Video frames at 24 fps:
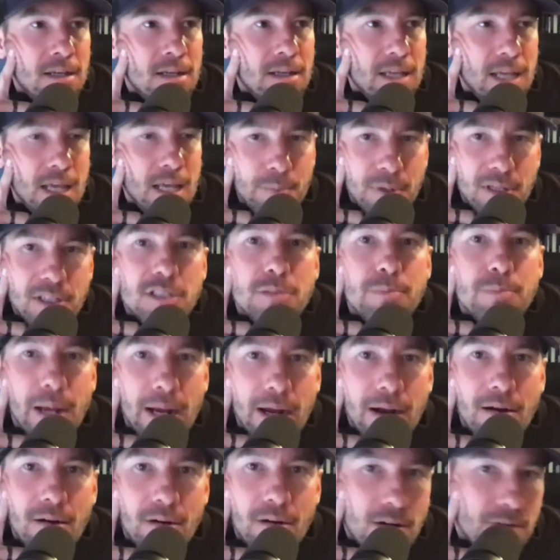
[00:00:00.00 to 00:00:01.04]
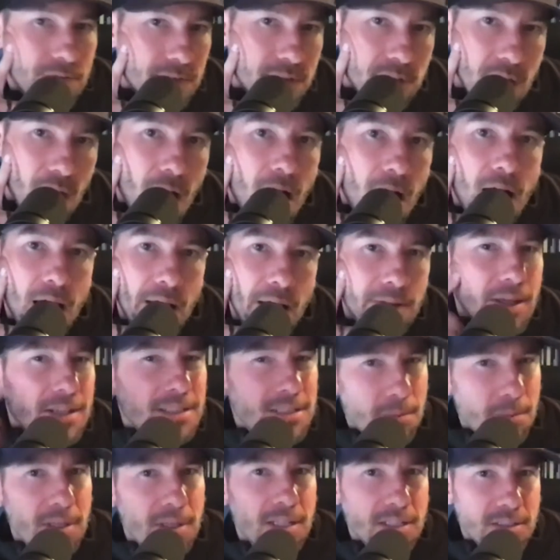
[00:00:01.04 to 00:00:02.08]
image bearer of God?
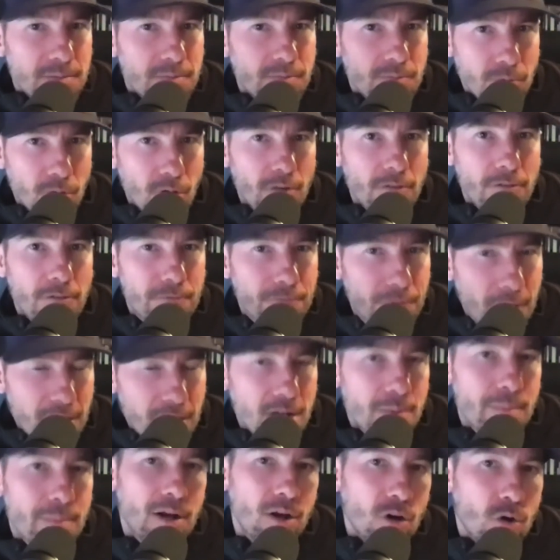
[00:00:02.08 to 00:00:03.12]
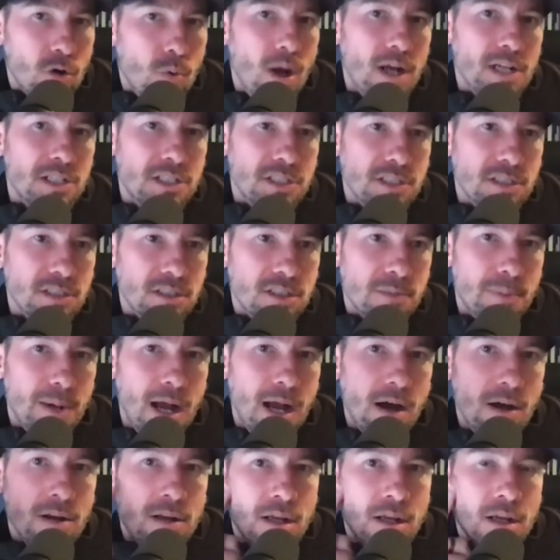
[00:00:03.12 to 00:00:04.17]
Like some of these real fundamental questions
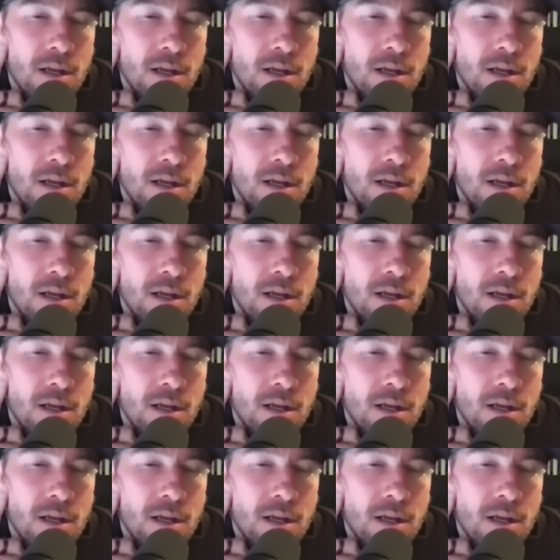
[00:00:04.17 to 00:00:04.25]
about